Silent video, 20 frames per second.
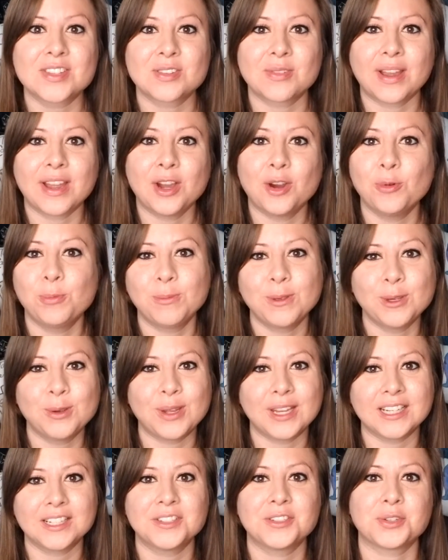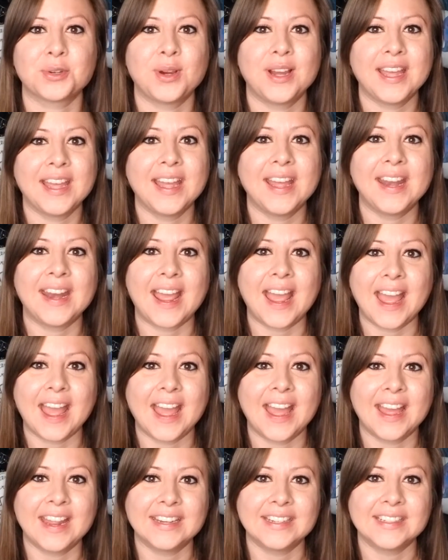so I hope you enjoy it
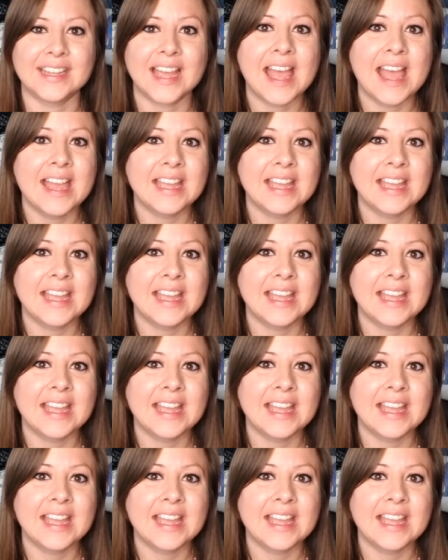and